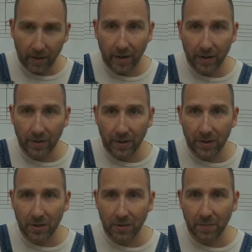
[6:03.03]
And you're going to
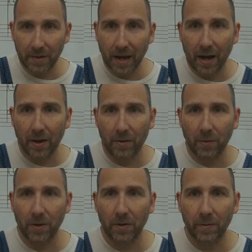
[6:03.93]
strum down
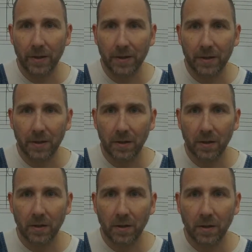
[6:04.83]
with your wrist. I'll
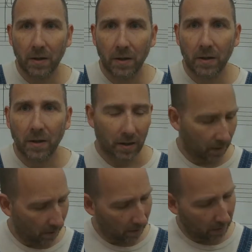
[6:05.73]

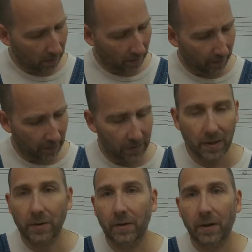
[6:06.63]
give you a C
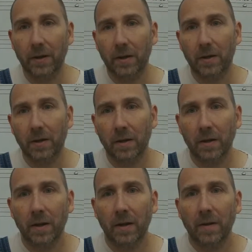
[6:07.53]
chord here.
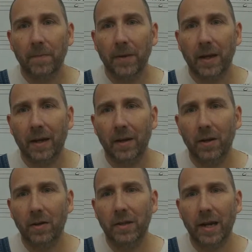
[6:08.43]

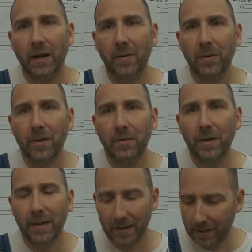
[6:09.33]
And down with the
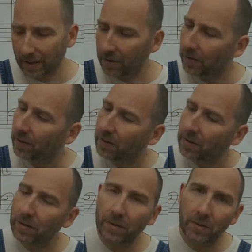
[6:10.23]
wrist, and you're
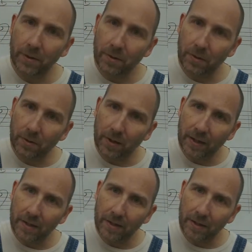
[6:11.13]
also going to
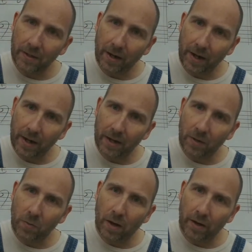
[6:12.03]
extend your hand
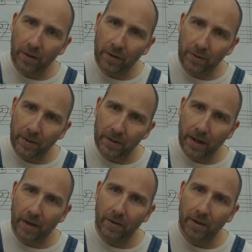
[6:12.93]
while you're going
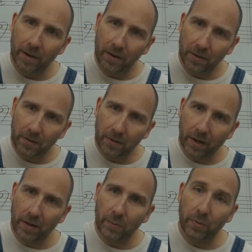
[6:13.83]
down to
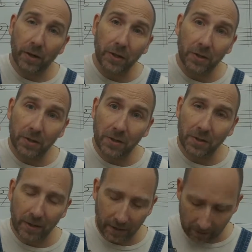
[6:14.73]
kind of brush the
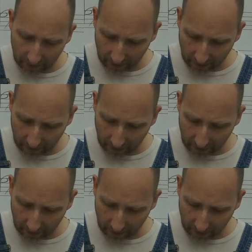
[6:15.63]
strings.